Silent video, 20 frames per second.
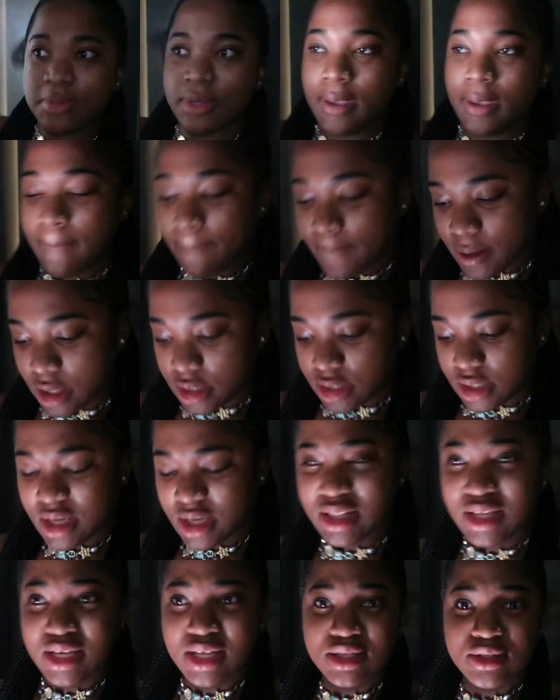me. But yeah, they
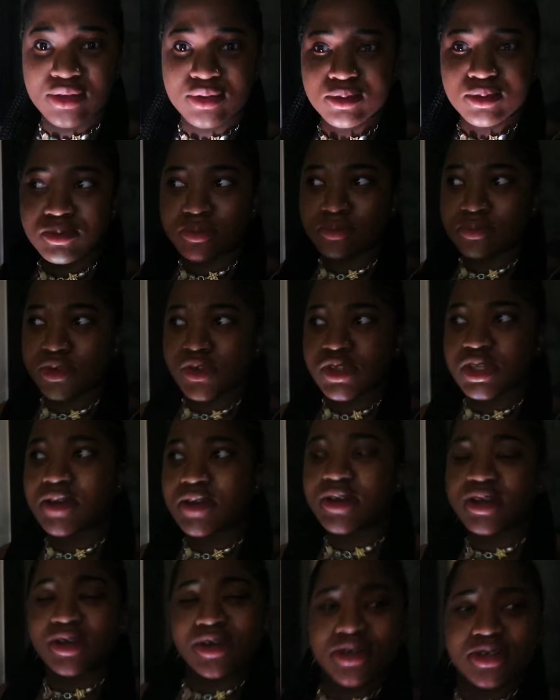got like a little
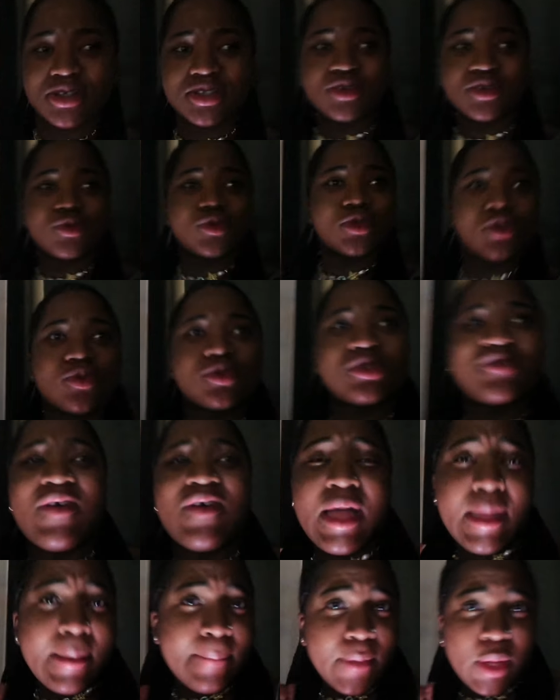music vibe
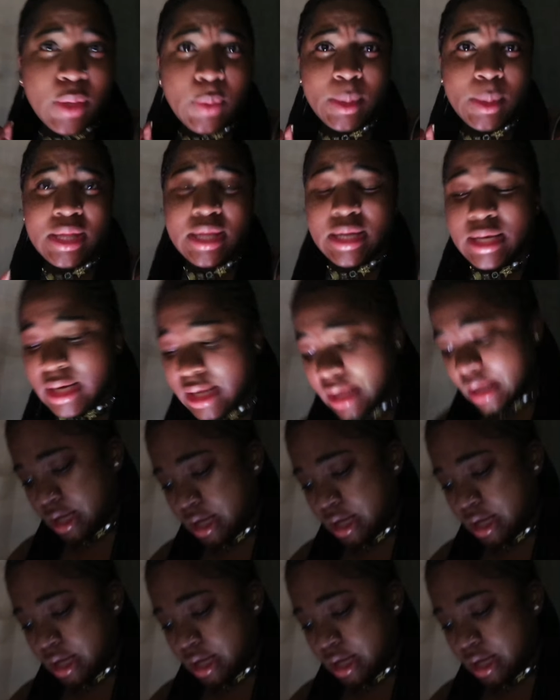going.